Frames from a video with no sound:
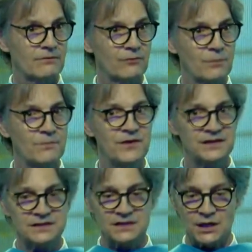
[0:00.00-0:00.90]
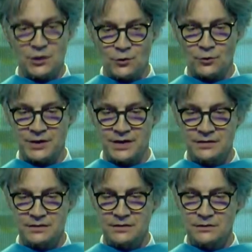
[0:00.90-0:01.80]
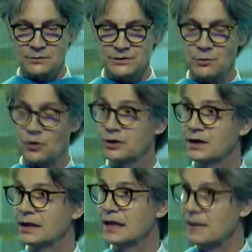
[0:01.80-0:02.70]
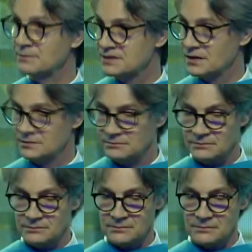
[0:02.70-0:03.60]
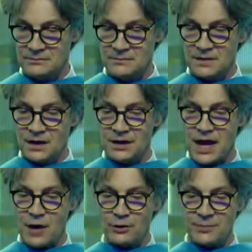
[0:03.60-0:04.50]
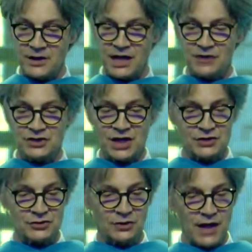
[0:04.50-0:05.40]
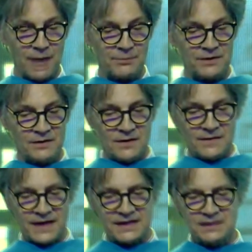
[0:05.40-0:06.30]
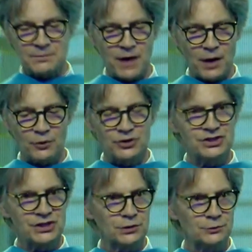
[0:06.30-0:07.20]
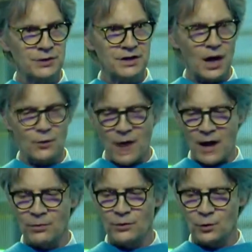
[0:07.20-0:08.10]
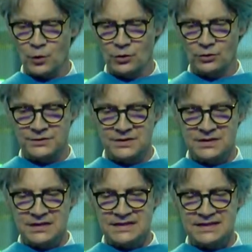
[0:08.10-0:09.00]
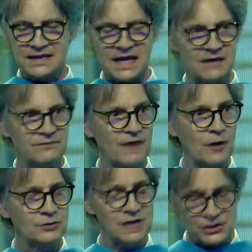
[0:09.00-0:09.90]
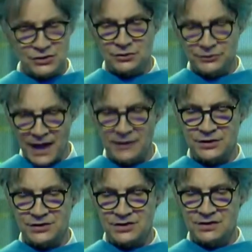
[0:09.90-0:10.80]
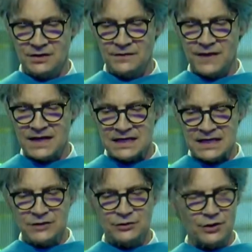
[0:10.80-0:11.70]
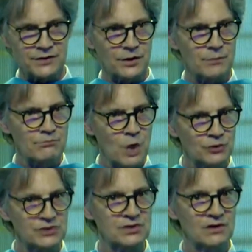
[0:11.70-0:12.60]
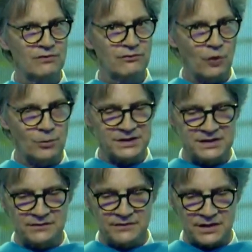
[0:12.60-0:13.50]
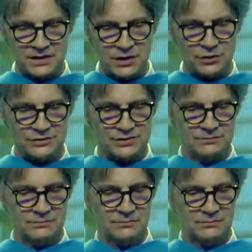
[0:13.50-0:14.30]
From this inquiry was born Lamsa, an Arabic educational app that has empowered children around the world to gain foundational knowledge they need during their most formative years.